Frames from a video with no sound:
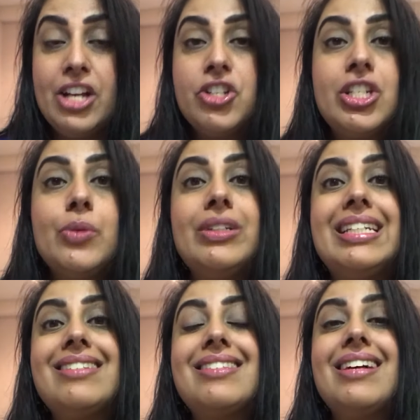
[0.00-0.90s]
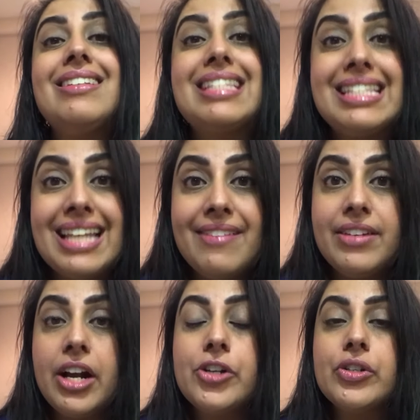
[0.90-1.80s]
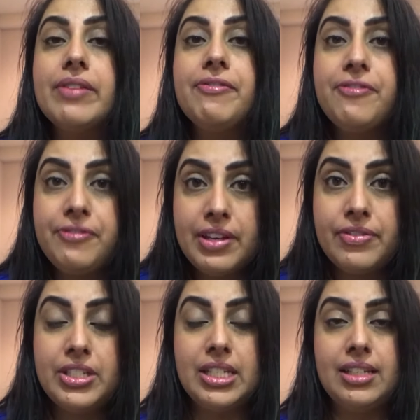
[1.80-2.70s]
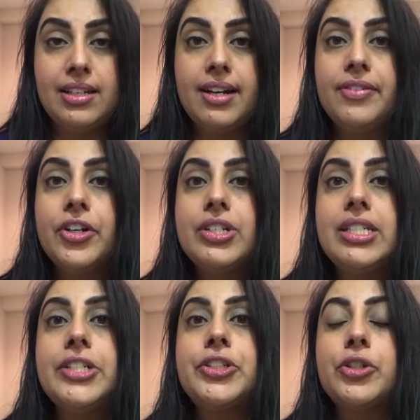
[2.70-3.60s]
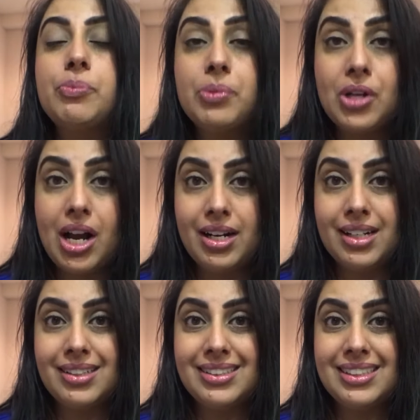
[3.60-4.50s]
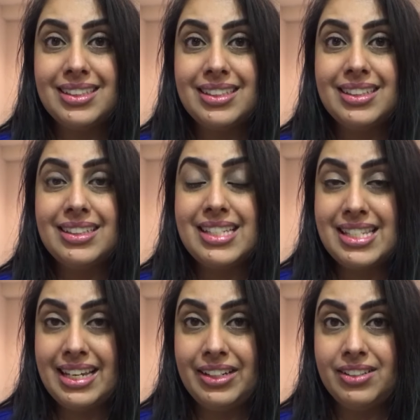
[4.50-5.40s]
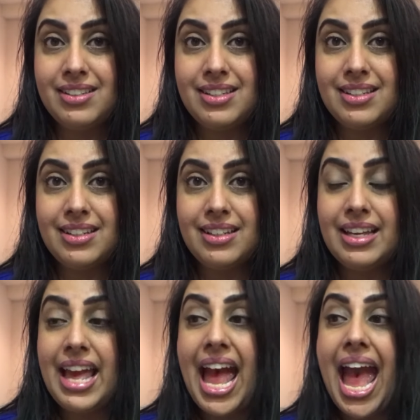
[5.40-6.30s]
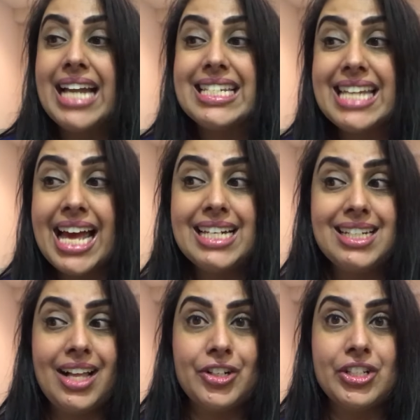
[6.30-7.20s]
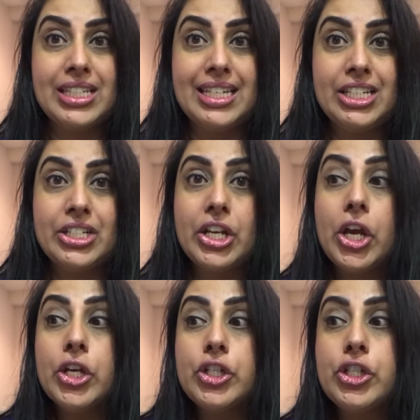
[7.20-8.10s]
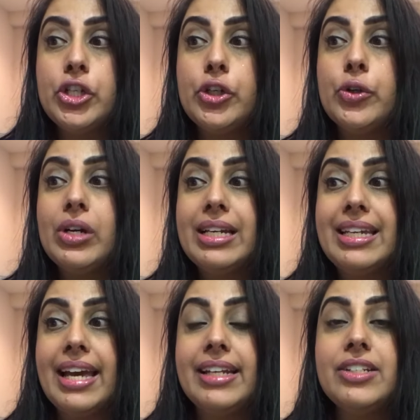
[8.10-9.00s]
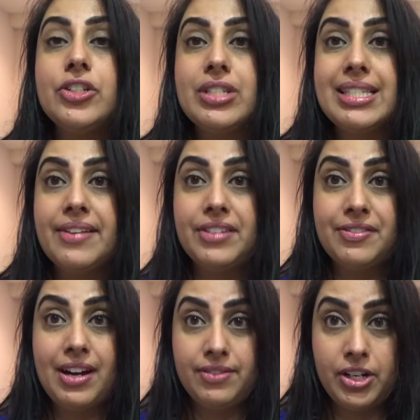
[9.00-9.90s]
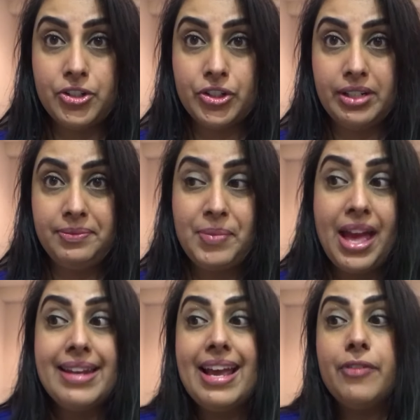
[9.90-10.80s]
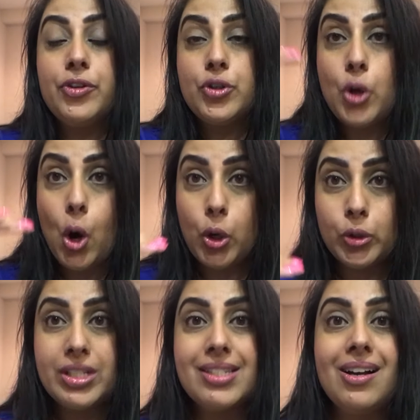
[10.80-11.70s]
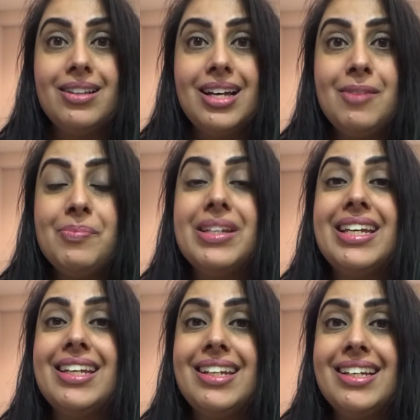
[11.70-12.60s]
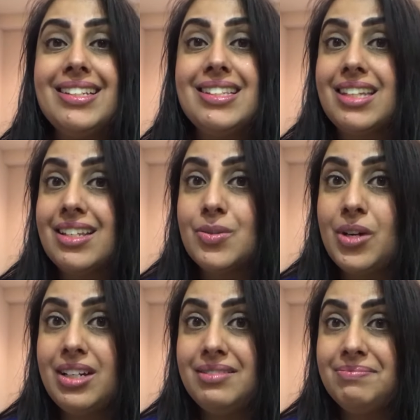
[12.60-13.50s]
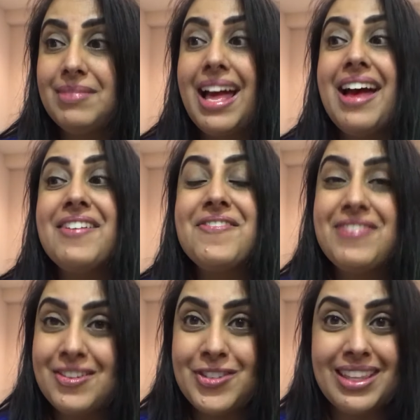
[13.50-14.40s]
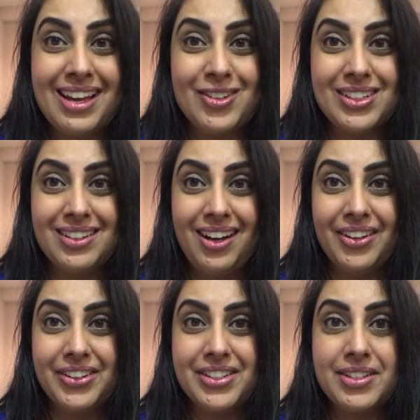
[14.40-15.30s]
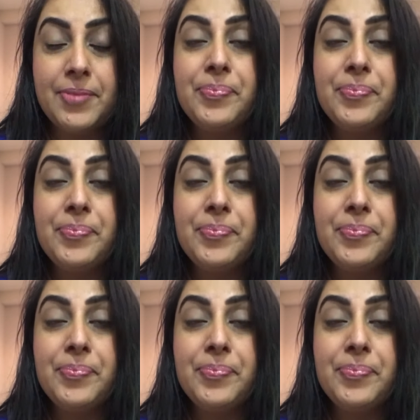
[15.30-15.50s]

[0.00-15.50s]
She would need to sell 750 of her digital product sales at $10 each to get it to $7,500. Now, if you total this all up, it hits, guess what? $50,000.